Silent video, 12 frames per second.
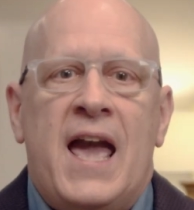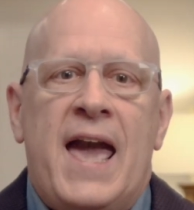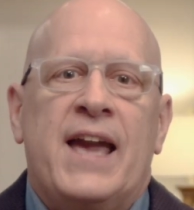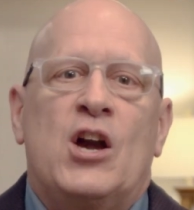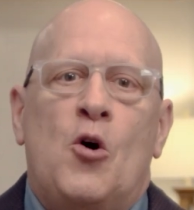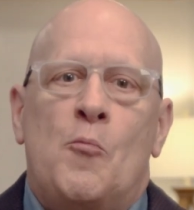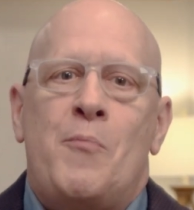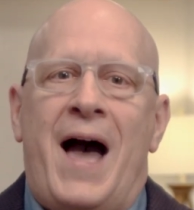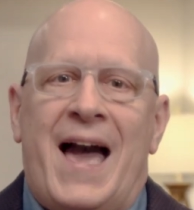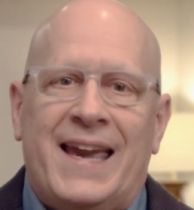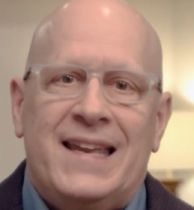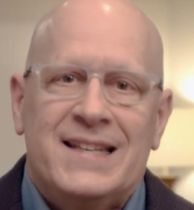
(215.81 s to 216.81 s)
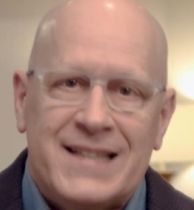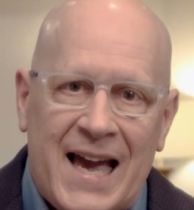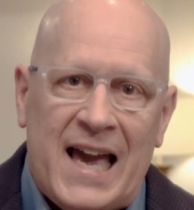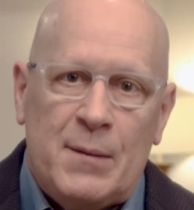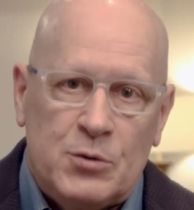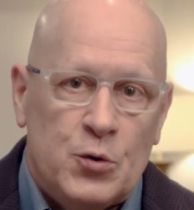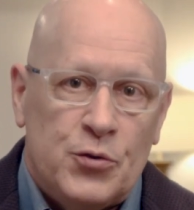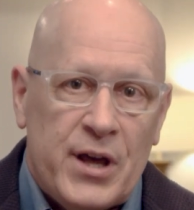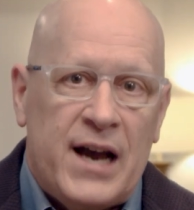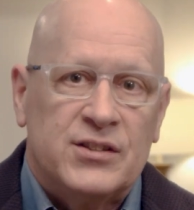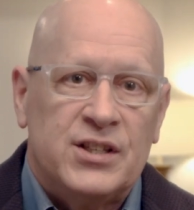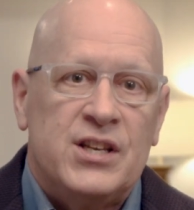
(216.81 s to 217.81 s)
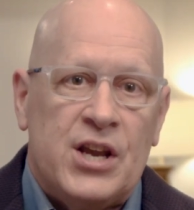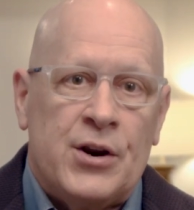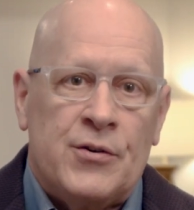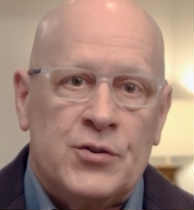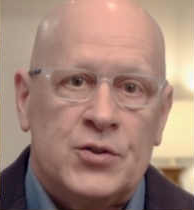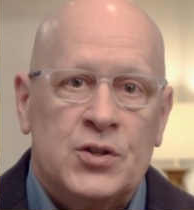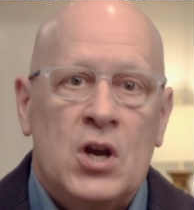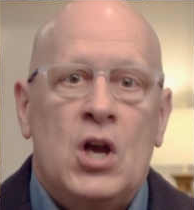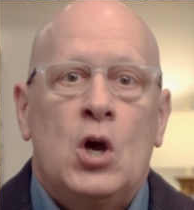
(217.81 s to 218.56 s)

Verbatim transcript: and go back in time 2,000 years,